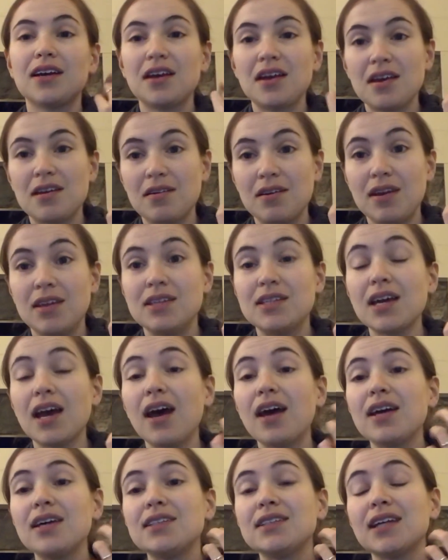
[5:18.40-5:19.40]
he
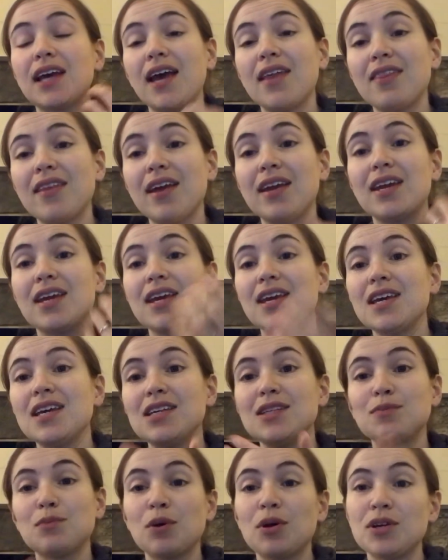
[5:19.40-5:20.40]
dies, and then
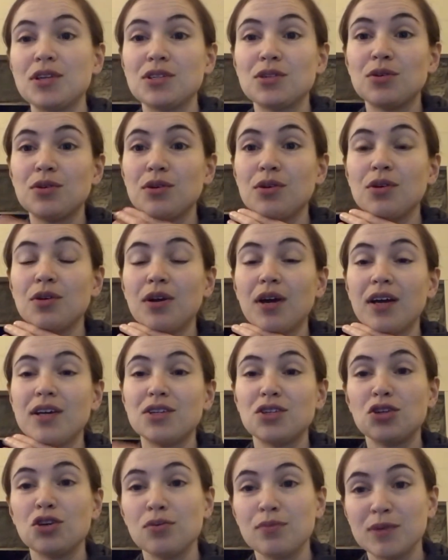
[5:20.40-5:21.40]
he's put into a
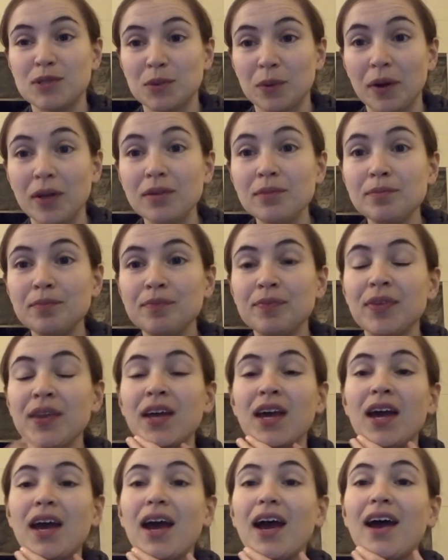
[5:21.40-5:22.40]
tomb as well,
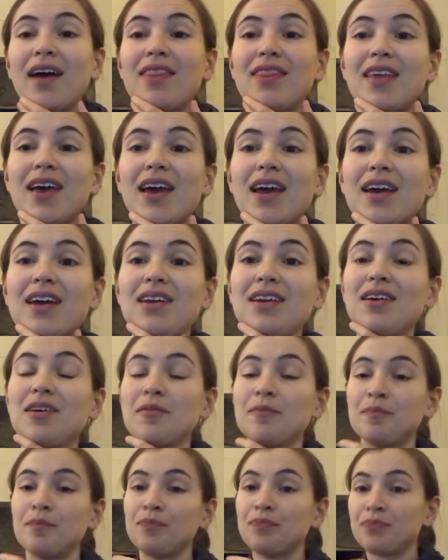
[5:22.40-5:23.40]
and then
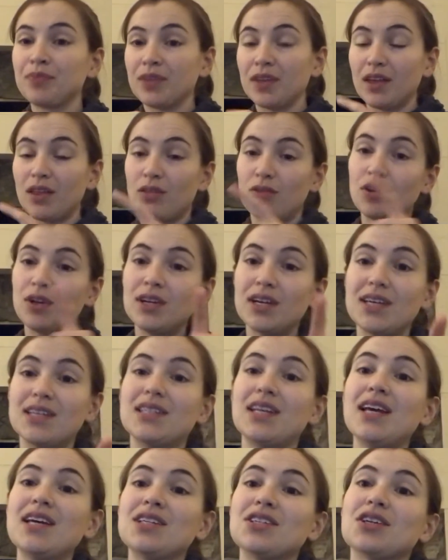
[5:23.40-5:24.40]
3 days
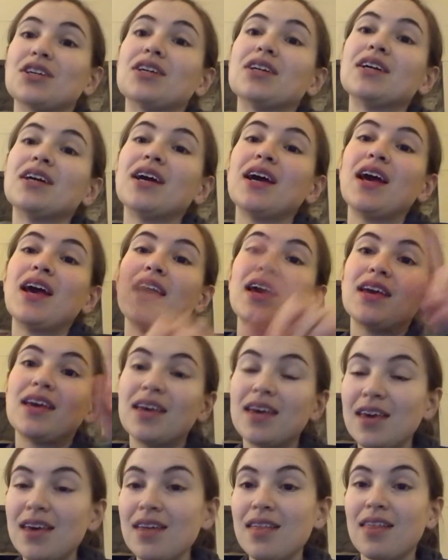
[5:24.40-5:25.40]
later,
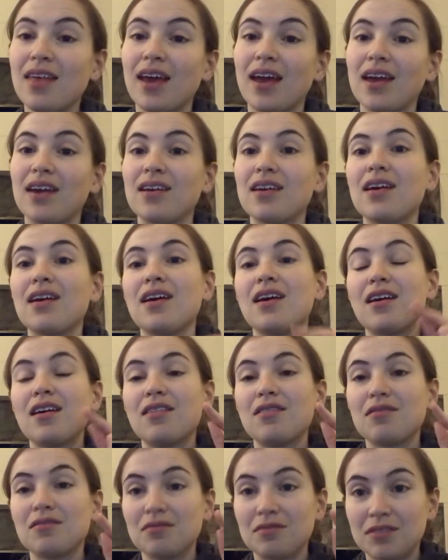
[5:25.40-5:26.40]
he then
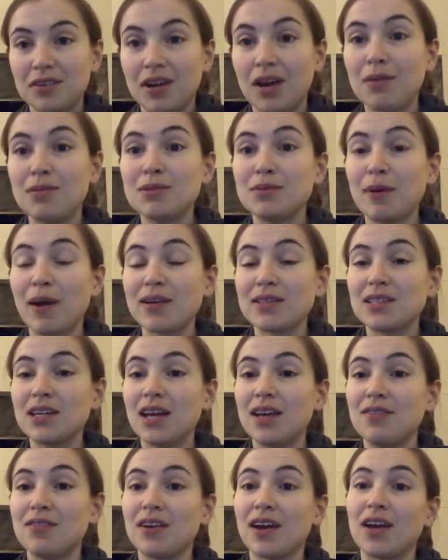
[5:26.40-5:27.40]
comes back to
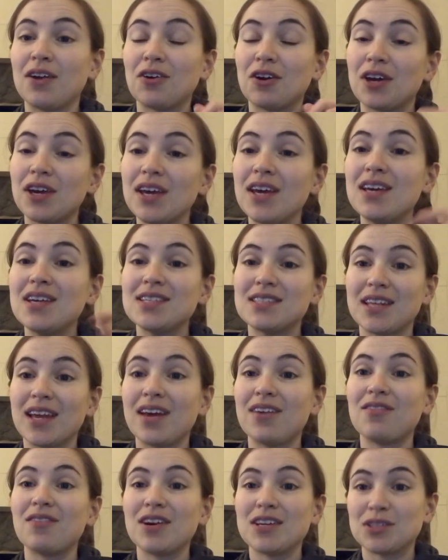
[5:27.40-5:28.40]
life again, or he is
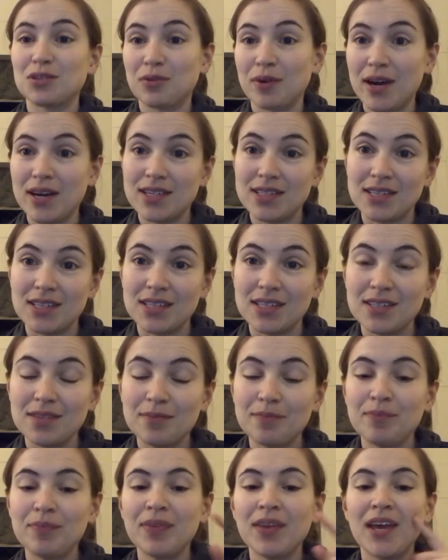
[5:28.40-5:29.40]
then resurrected.
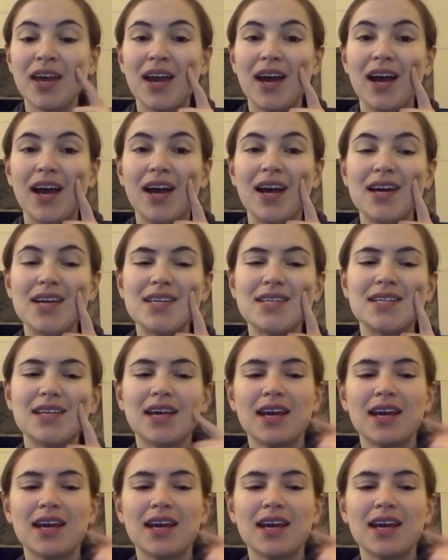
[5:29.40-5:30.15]
And